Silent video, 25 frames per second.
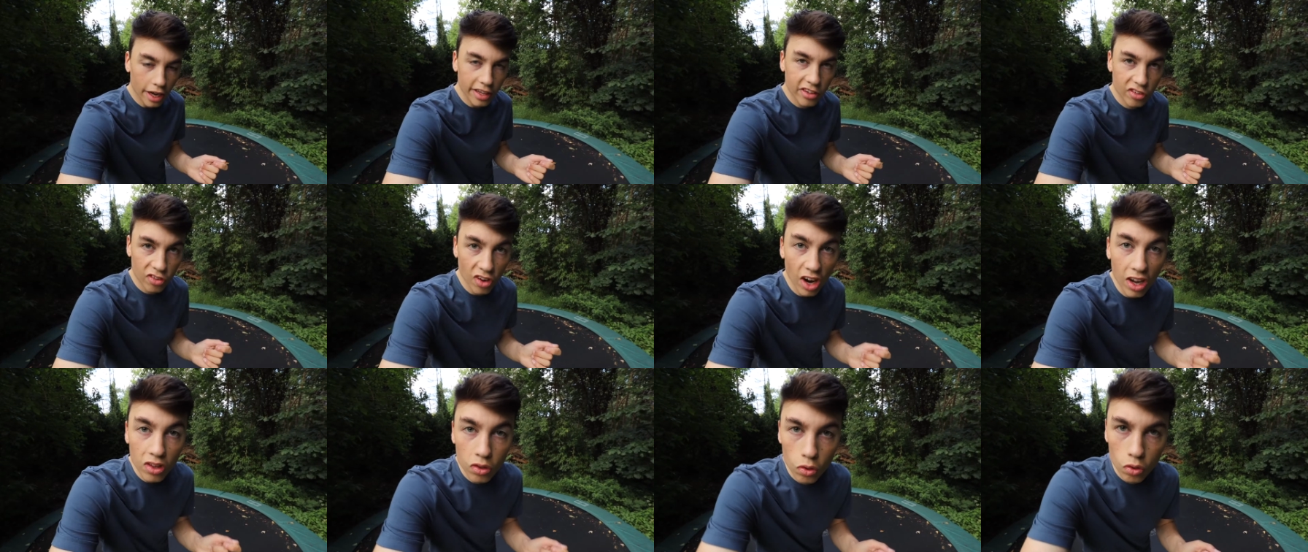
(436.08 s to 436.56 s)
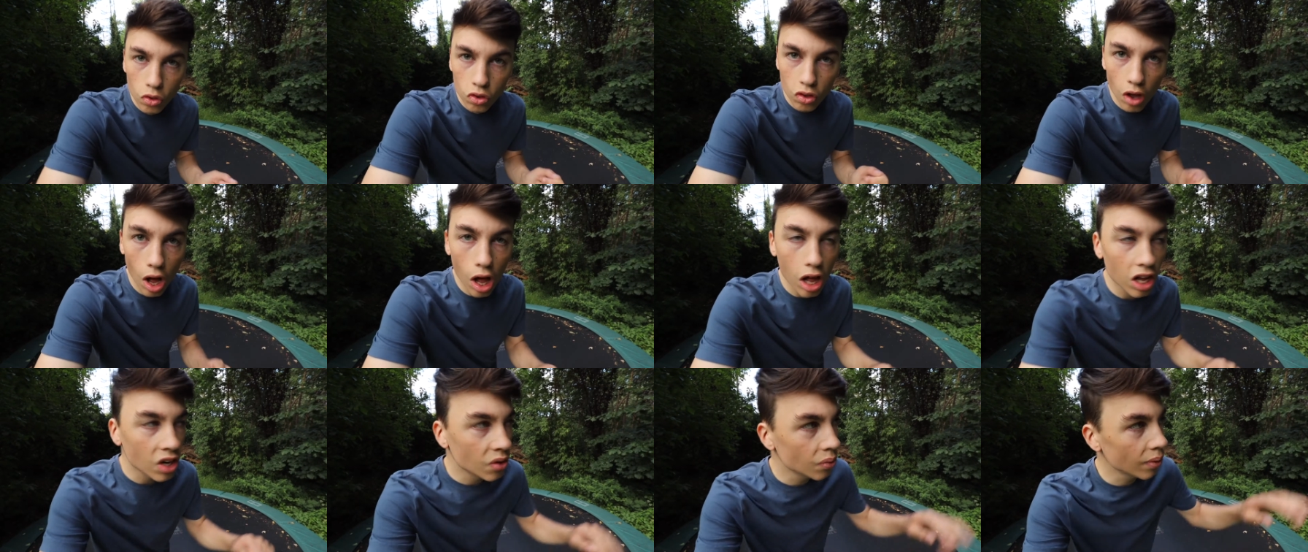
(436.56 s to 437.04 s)
try to
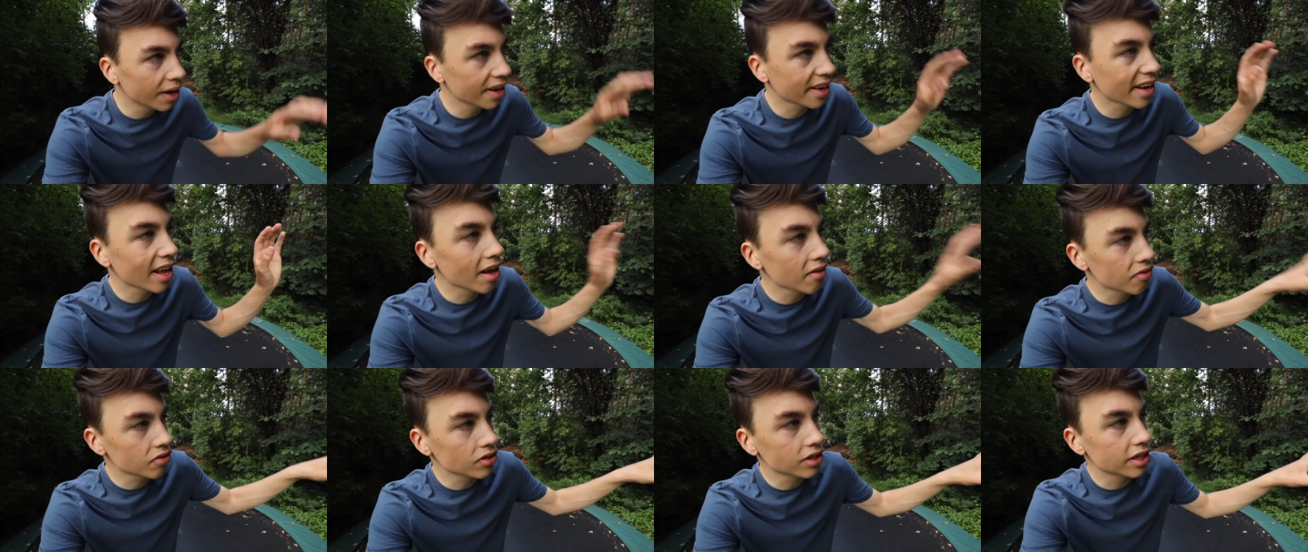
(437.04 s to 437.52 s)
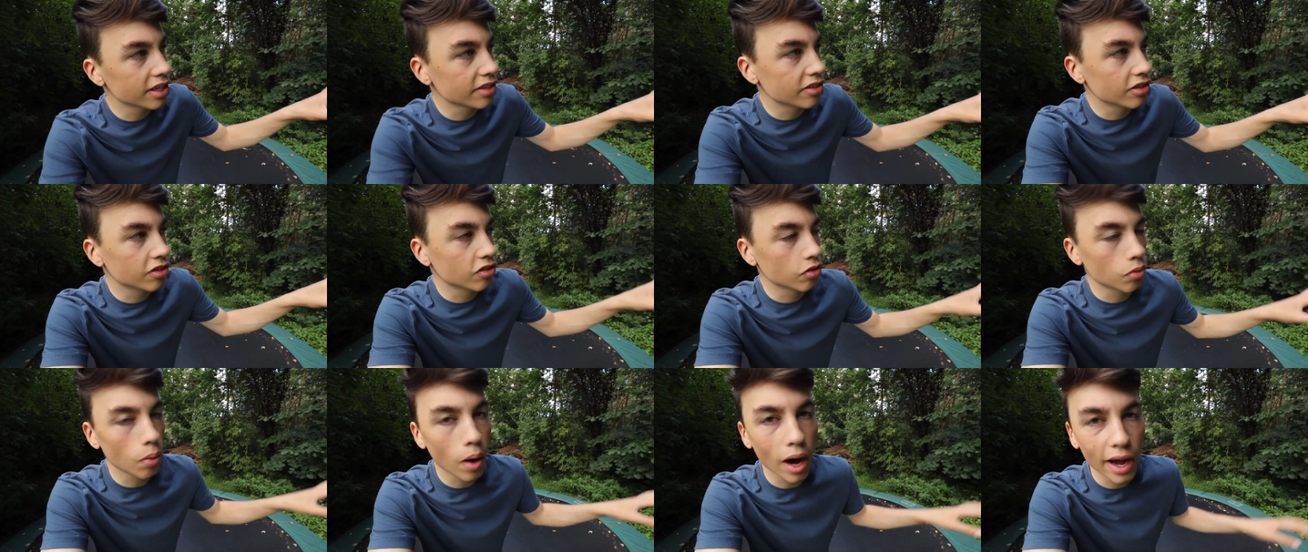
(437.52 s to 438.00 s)
talk whenever this
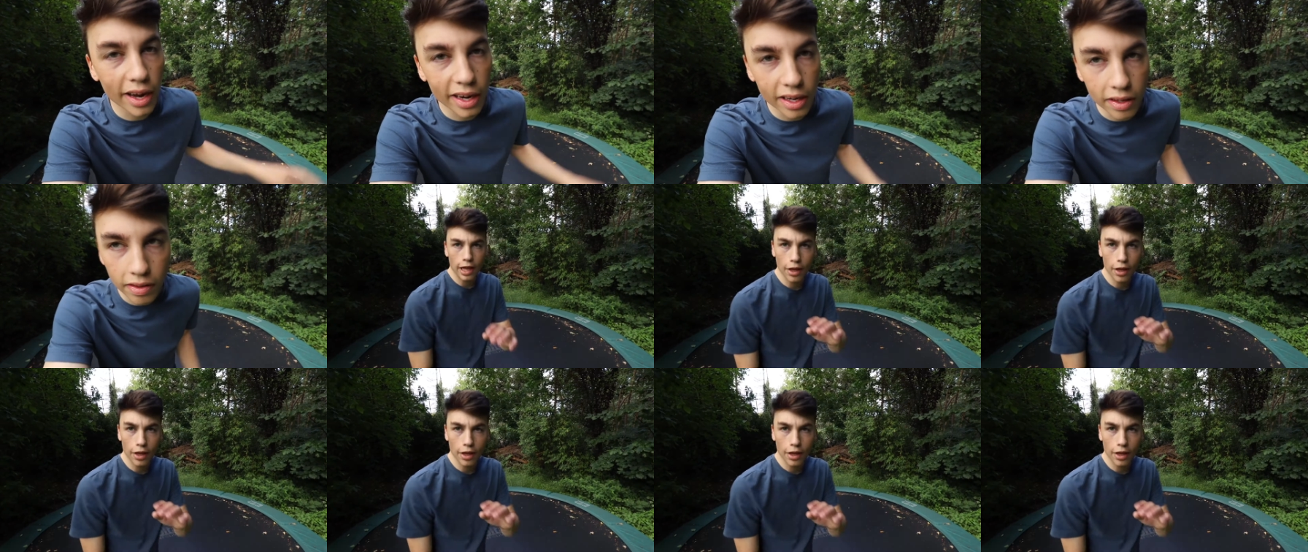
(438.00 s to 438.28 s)
is quiet.